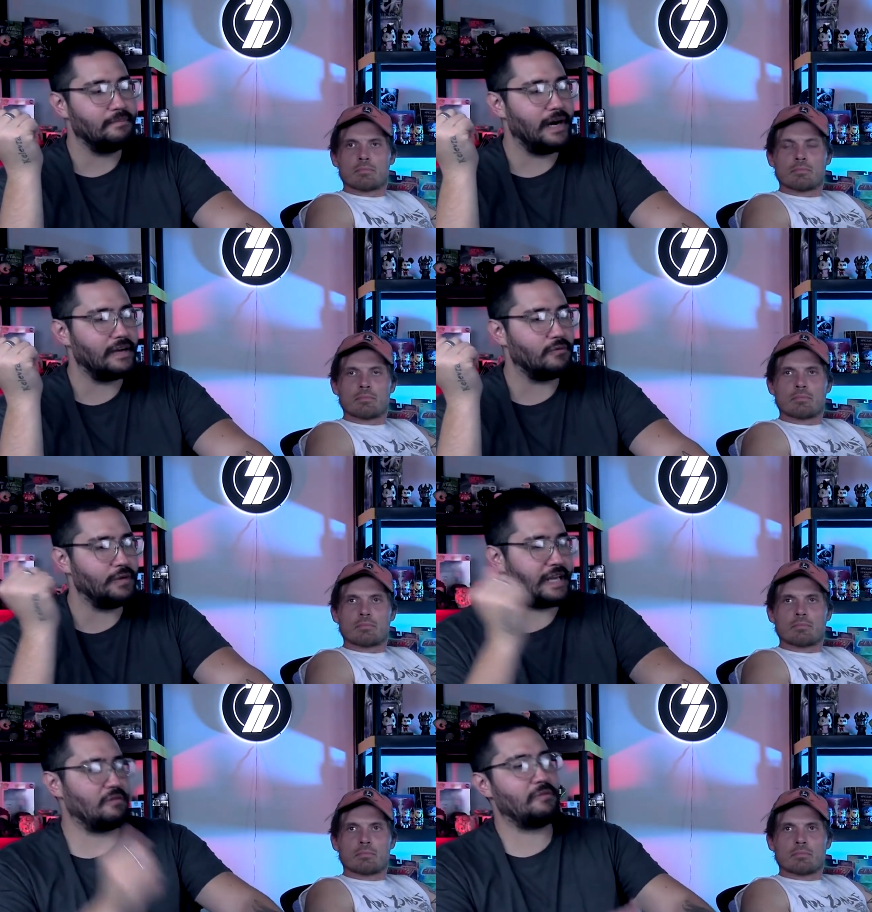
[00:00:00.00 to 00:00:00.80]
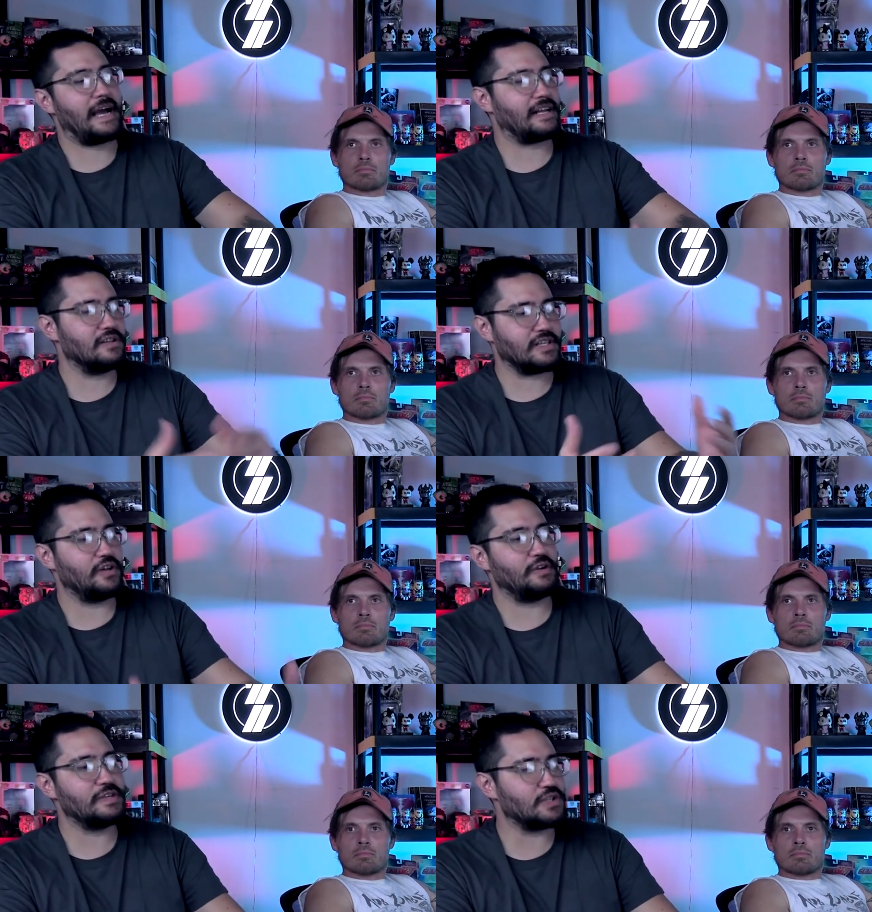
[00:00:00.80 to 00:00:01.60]
Speaker 1: But when they went back and looked at
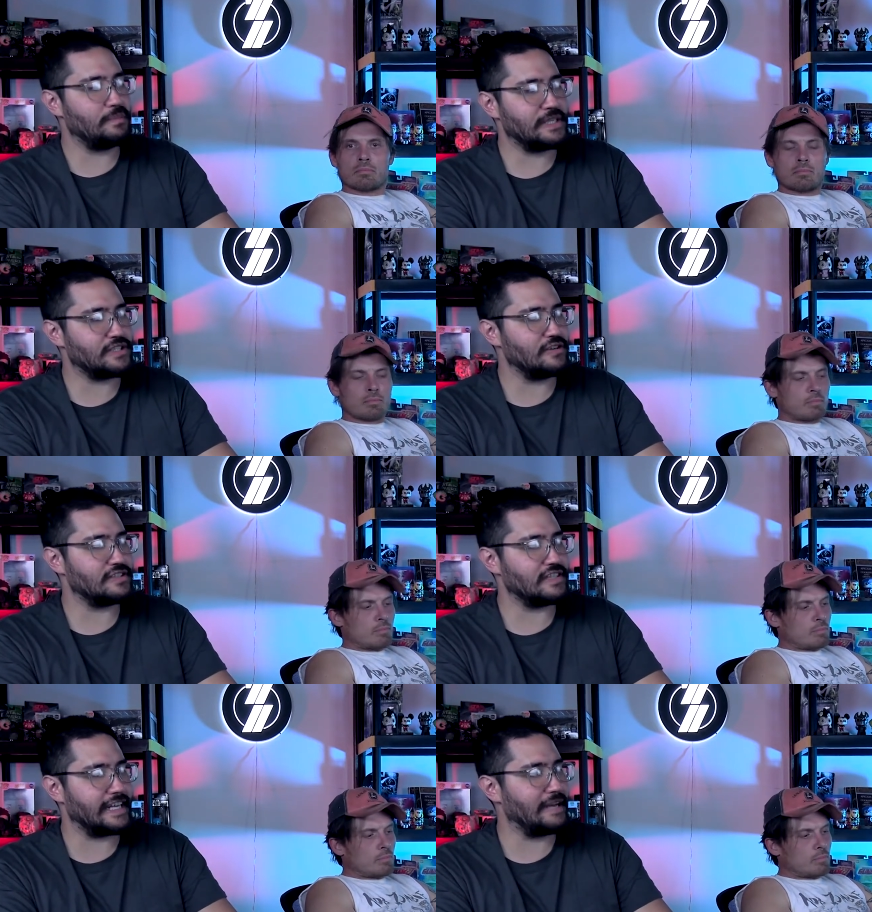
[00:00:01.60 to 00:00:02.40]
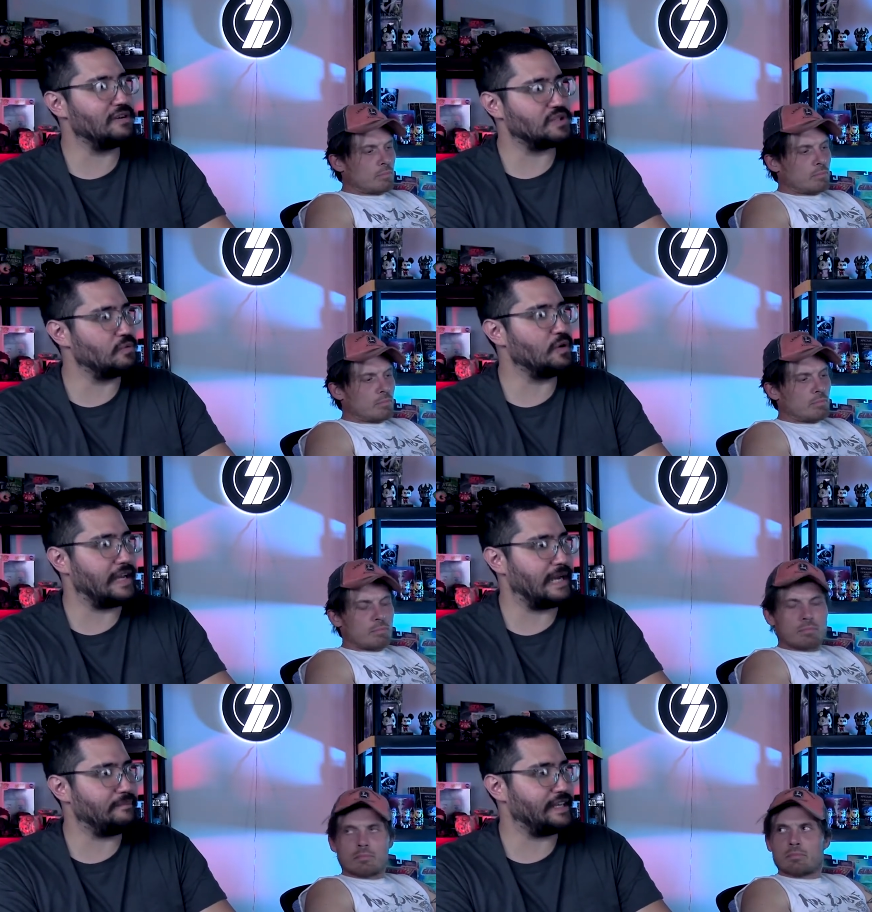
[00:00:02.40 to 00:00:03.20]
all the original pictures, like it was
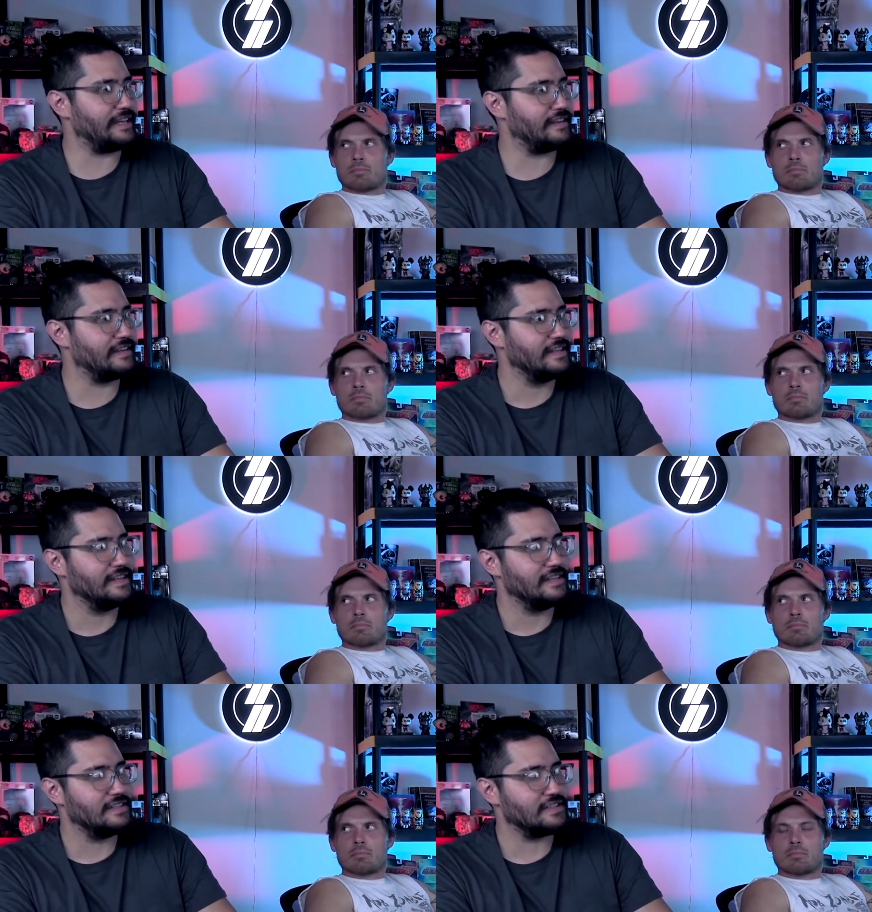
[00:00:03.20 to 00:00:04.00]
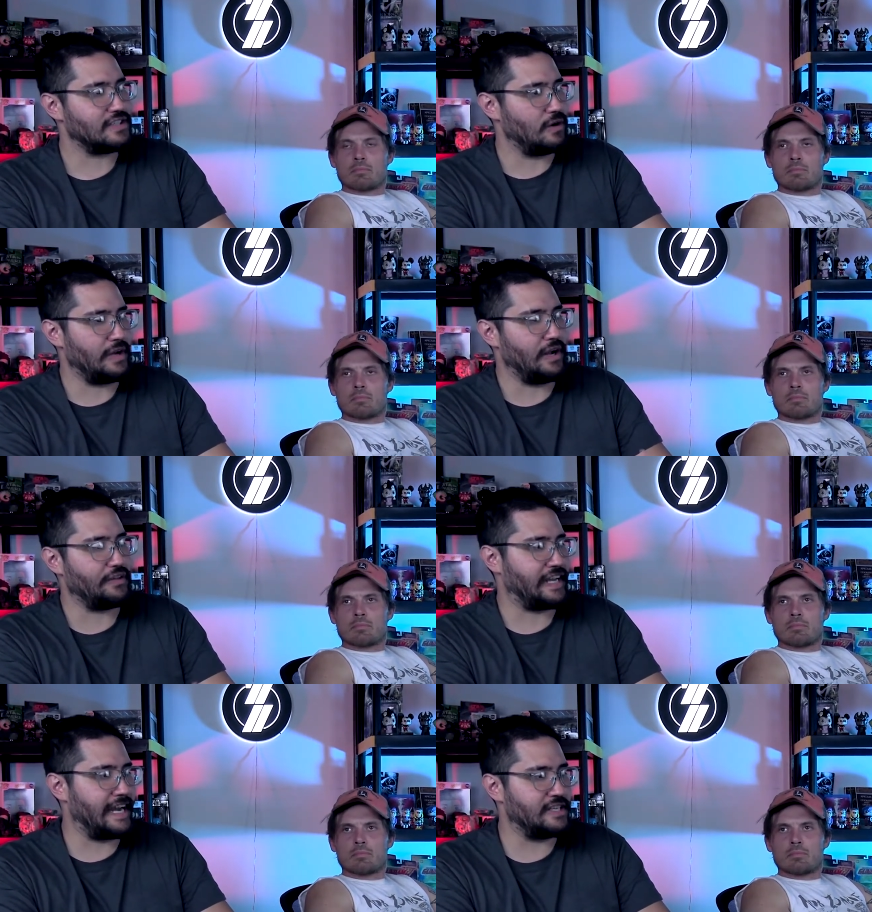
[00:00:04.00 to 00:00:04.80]
really empty. So and
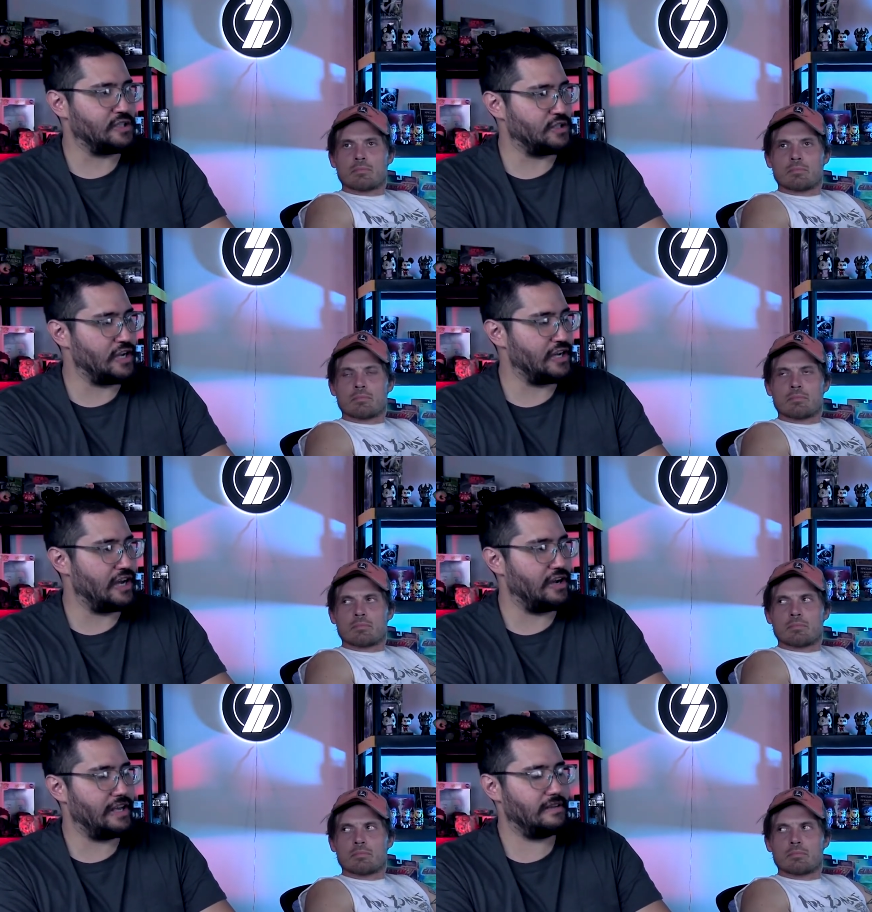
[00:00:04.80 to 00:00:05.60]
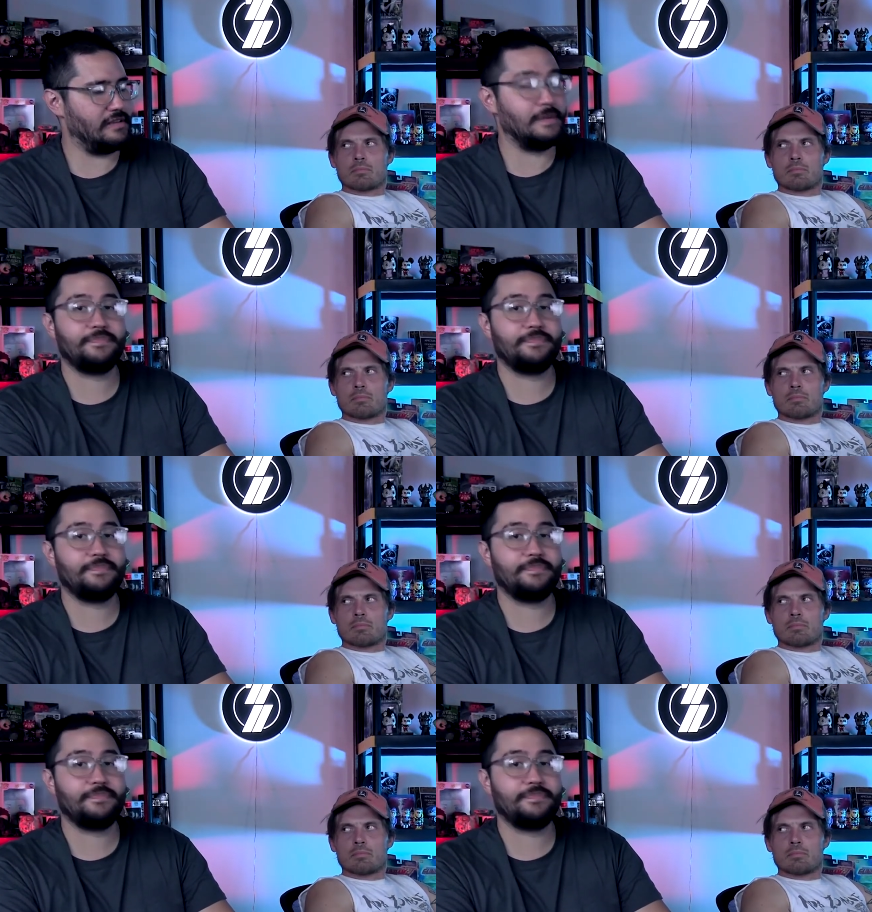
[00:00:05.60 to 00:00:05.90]
all the characters in it, uh, are,